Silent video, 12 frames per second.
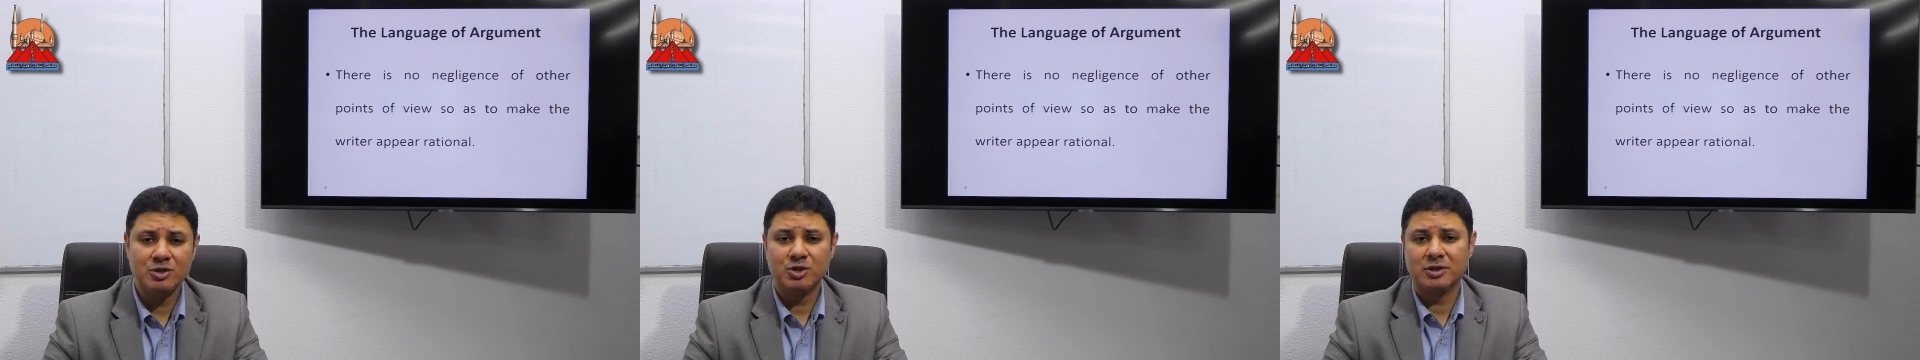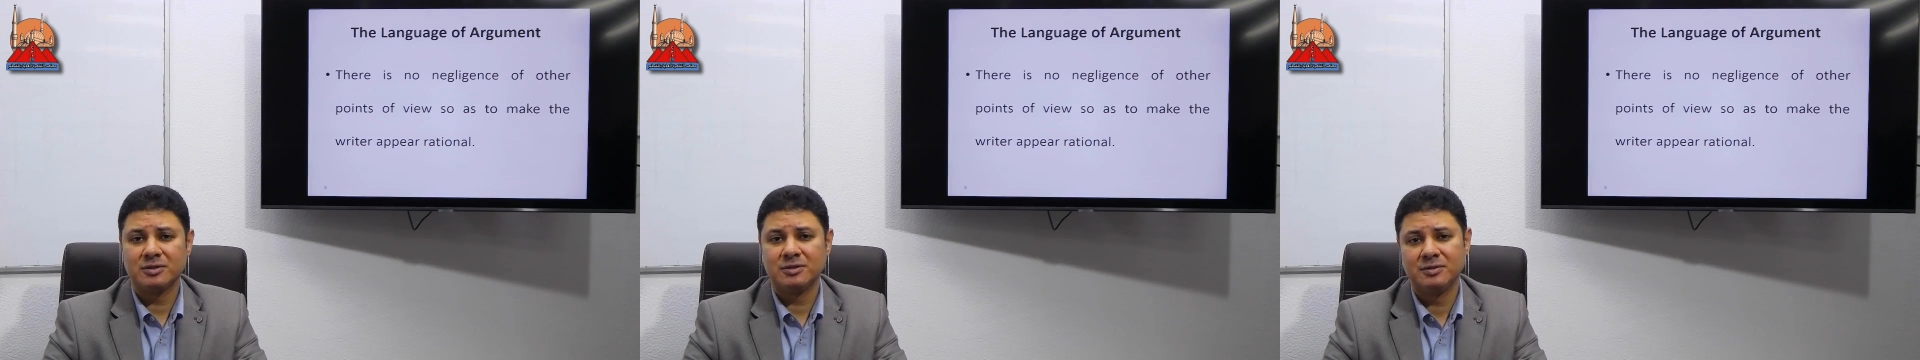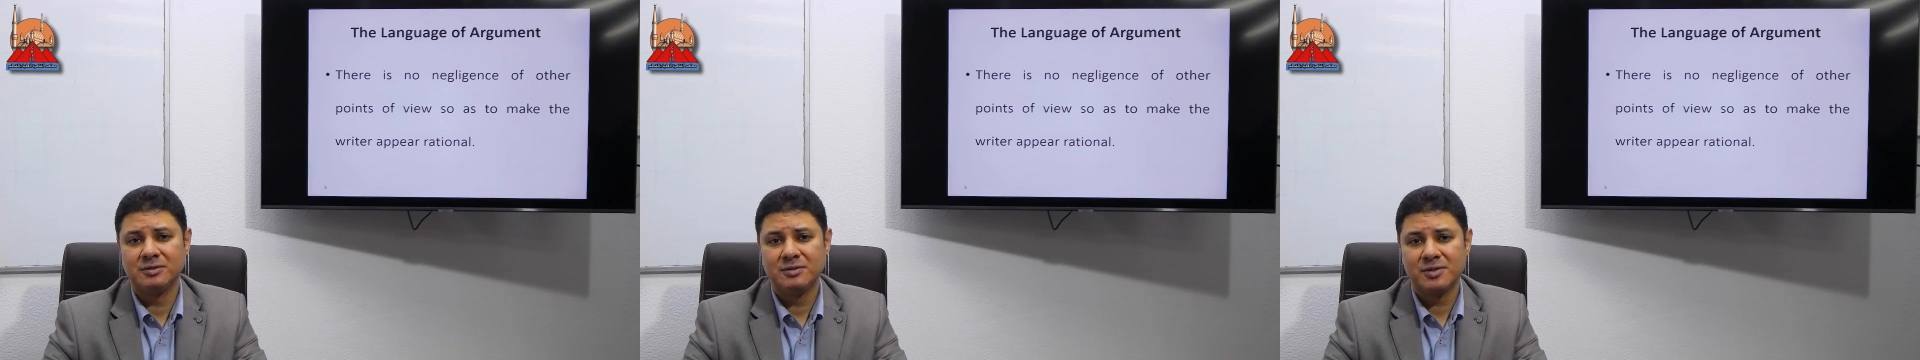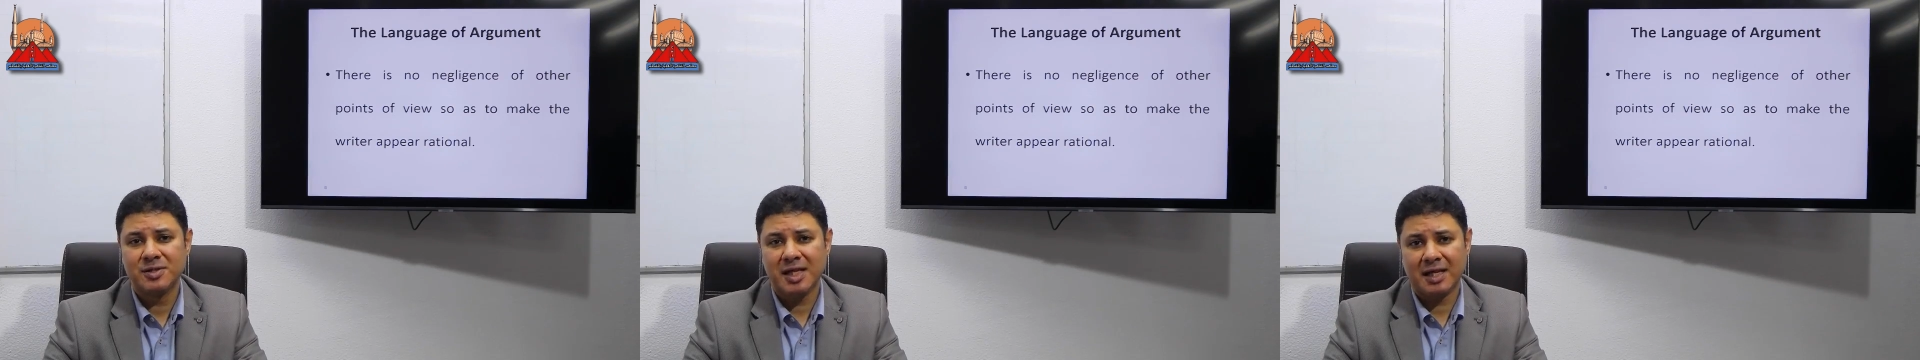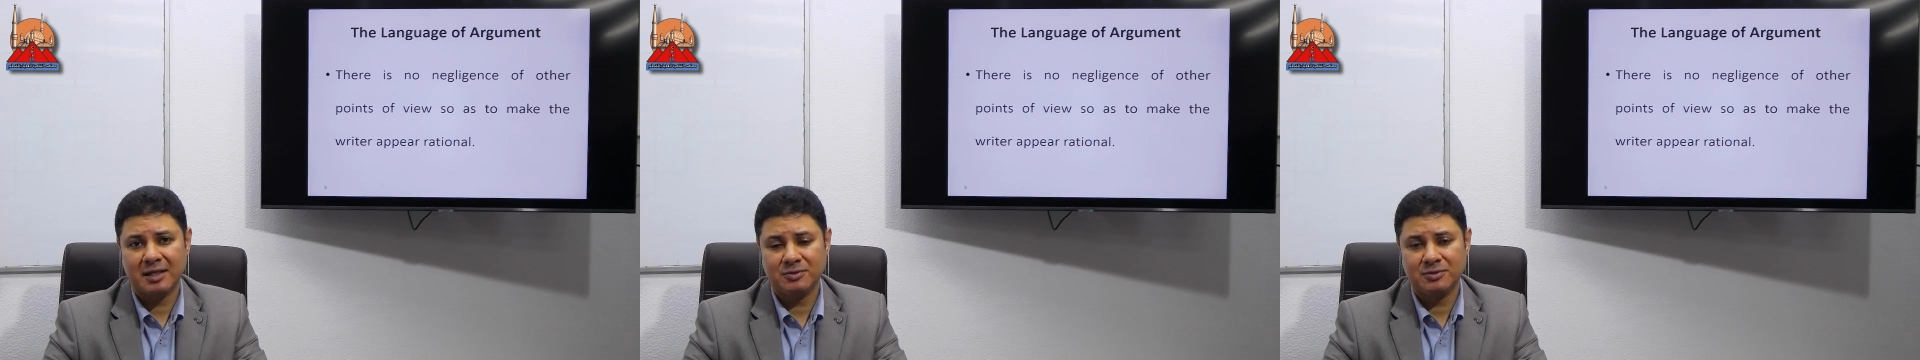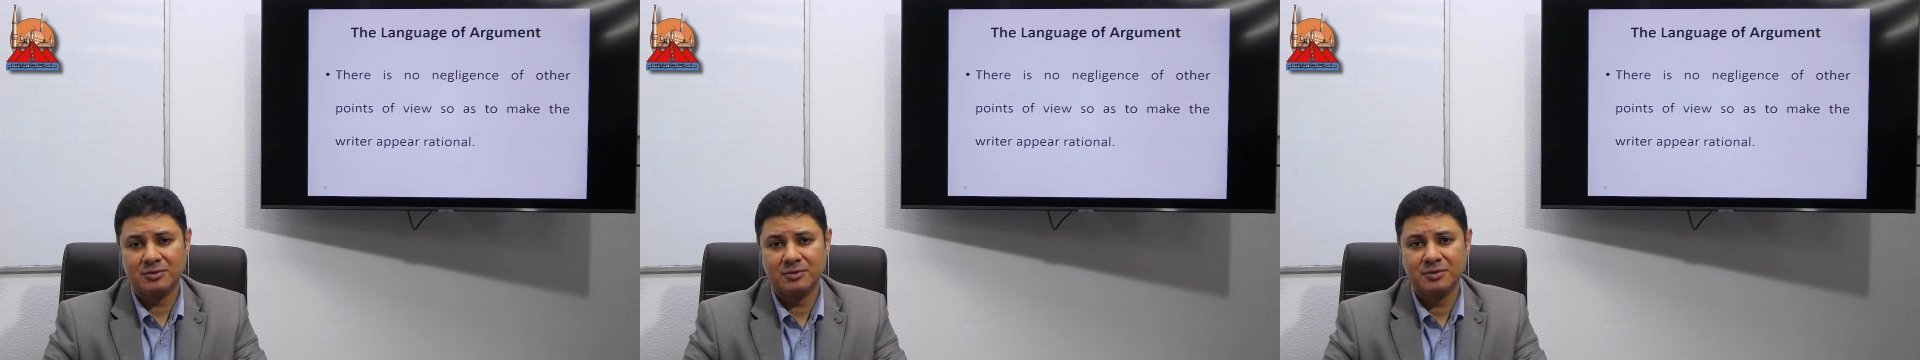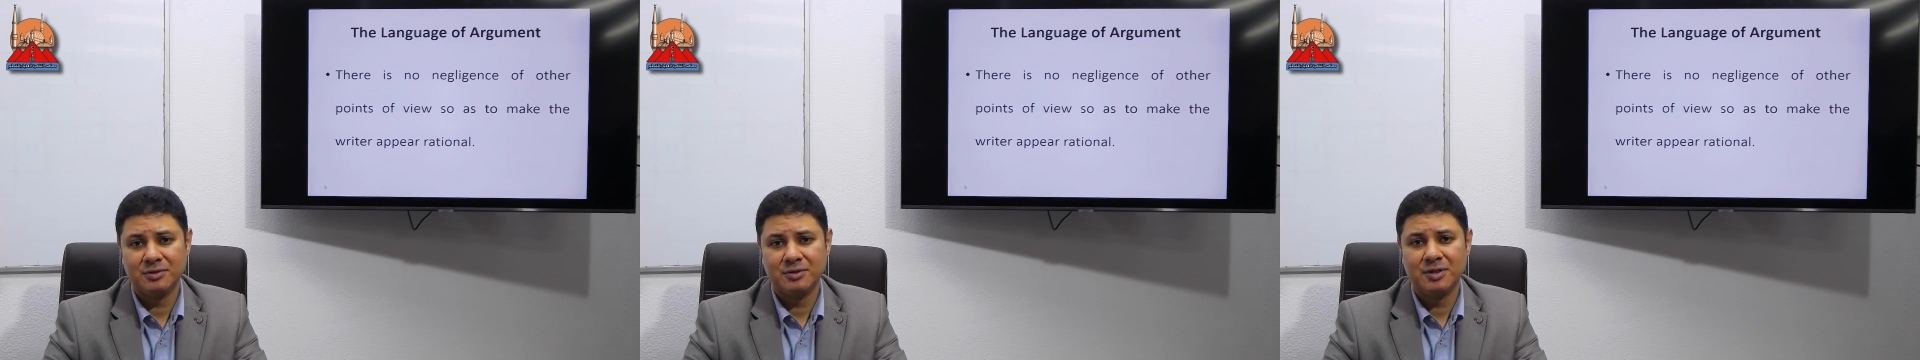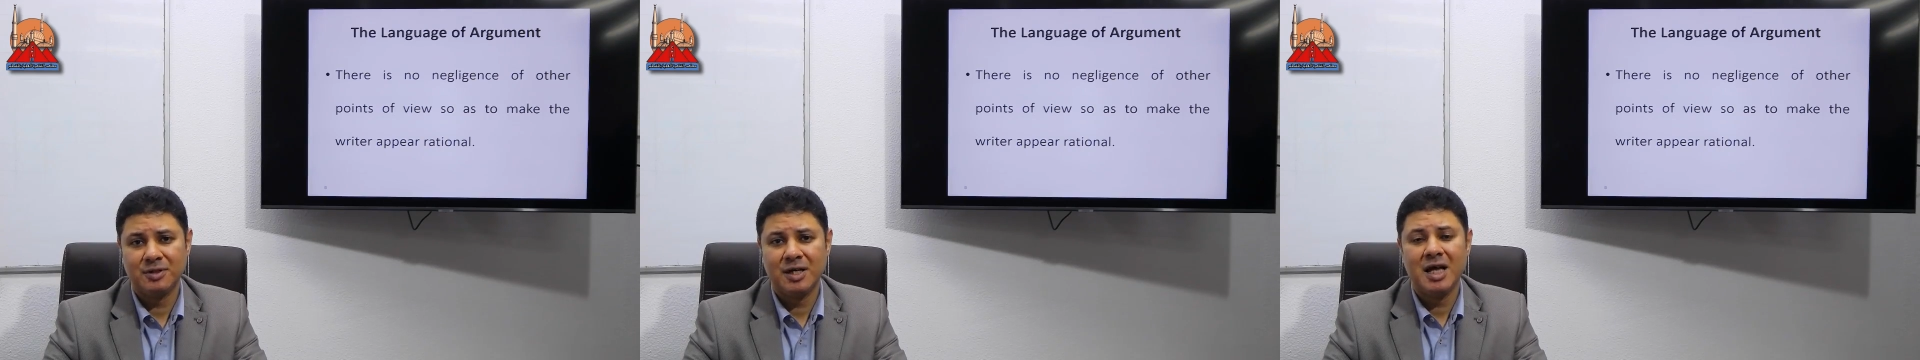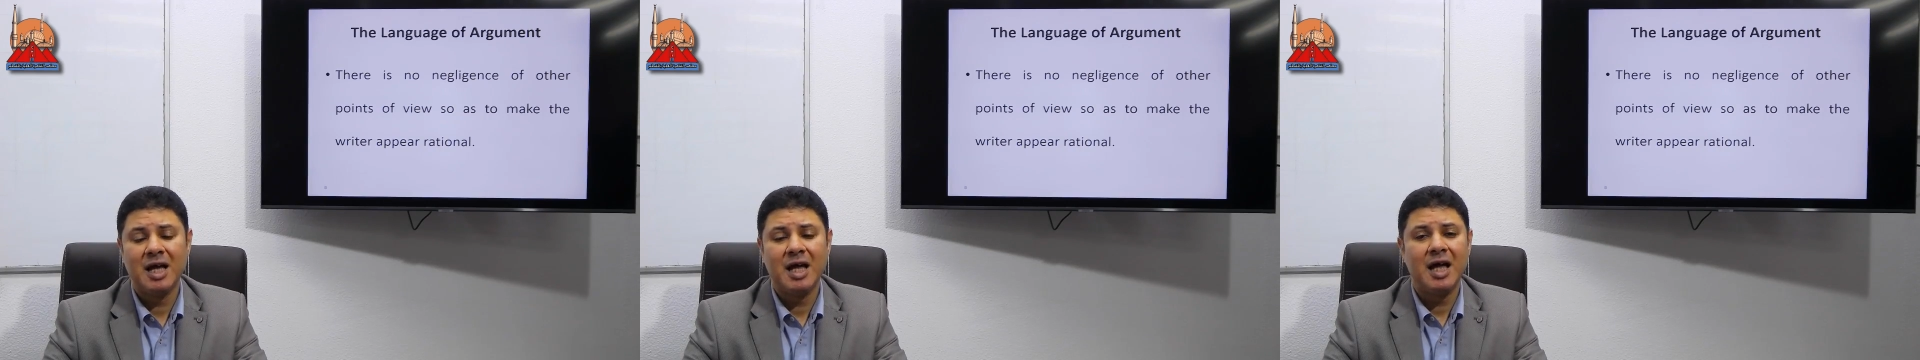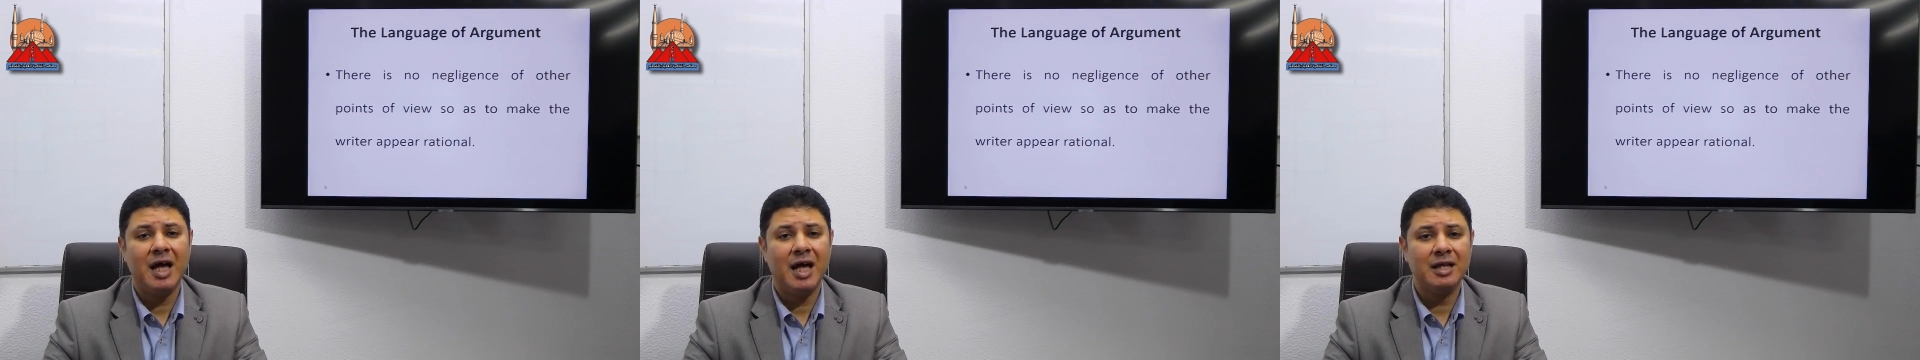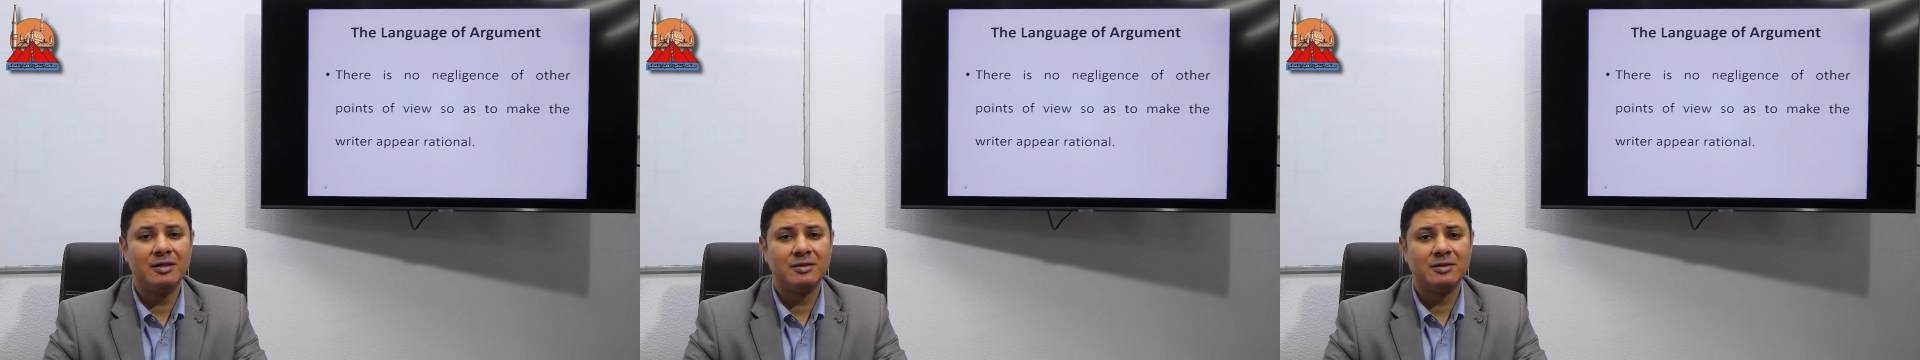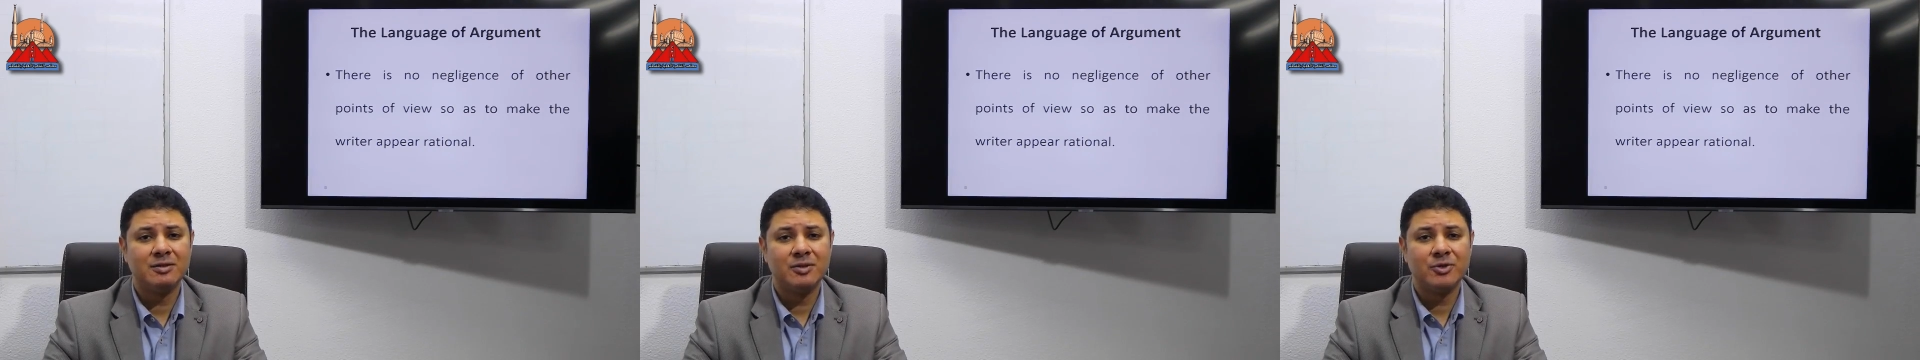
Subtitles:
it second, and